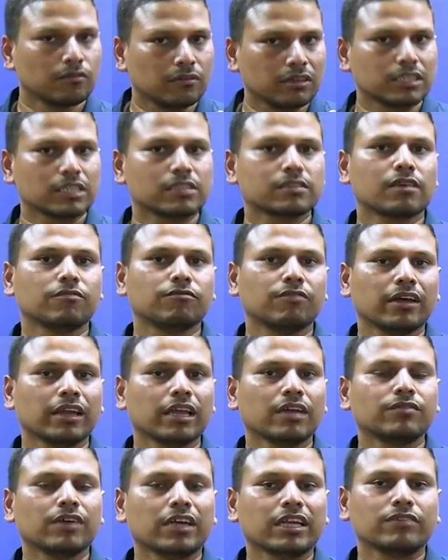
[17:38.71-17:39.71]
which is a
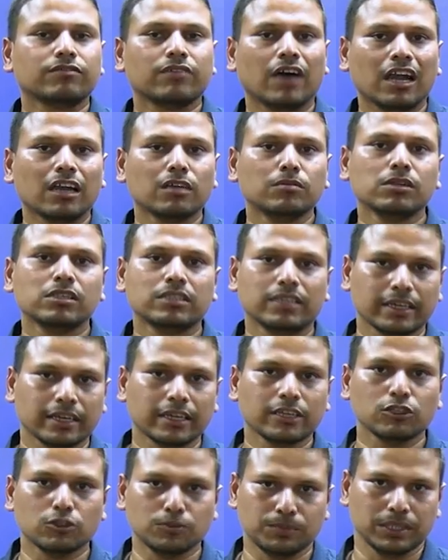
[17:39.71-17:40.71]
very very valuable
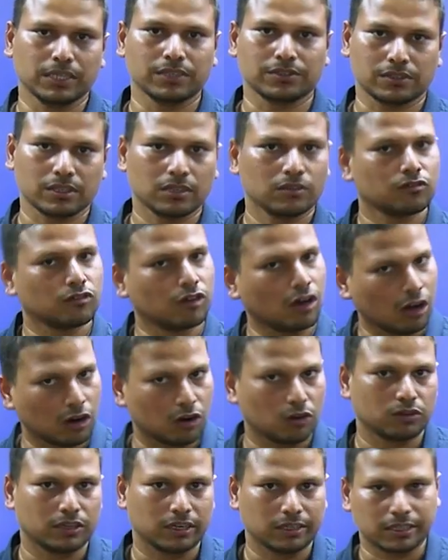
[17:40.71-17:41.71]
thing in U P S C, we all
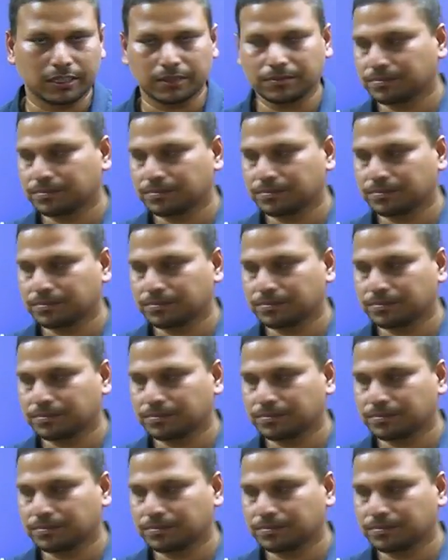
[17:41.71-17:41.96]
know that.